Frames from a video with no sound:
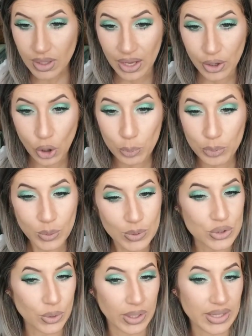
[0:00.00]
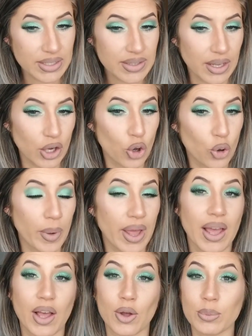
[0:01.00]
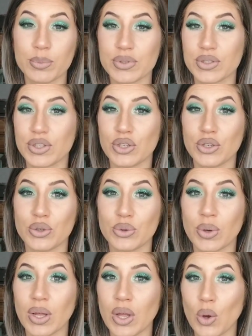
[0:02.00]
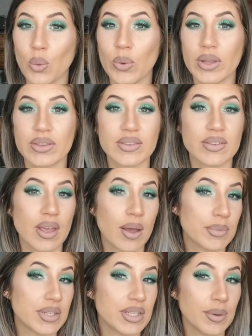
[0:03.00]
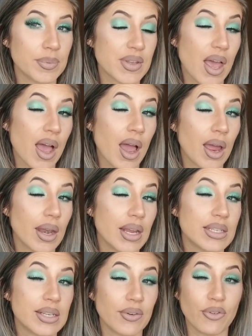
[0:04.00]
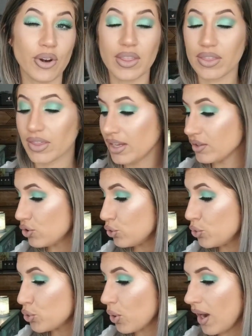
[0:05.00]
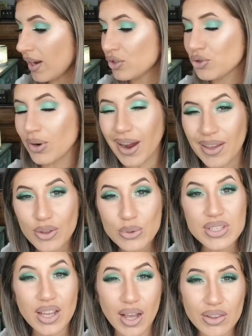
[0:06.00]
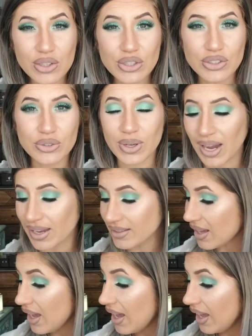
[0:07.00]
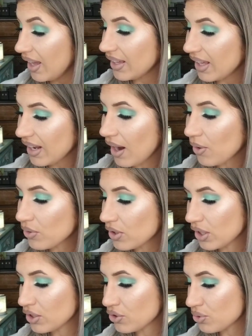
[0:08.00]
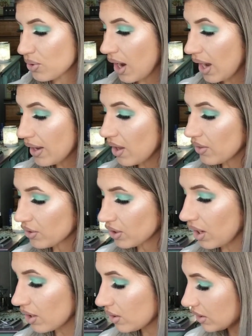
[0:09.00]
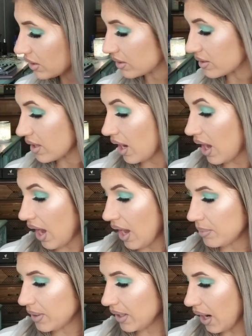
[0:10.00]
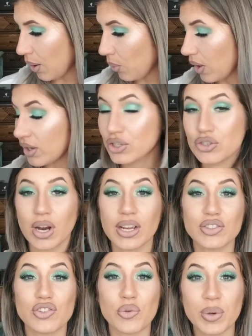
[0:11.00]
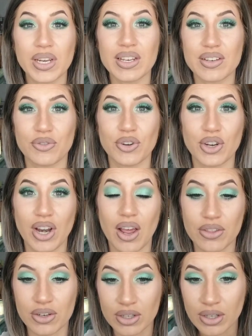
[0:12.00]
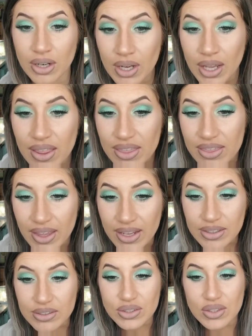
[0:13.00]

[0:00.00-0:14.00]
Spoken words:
I hope you enjoyed this. I hope it helps you with some tips on different things to try. Try those colors, you guys. Get out there and try other colors. I mean, I want to try so many different other things.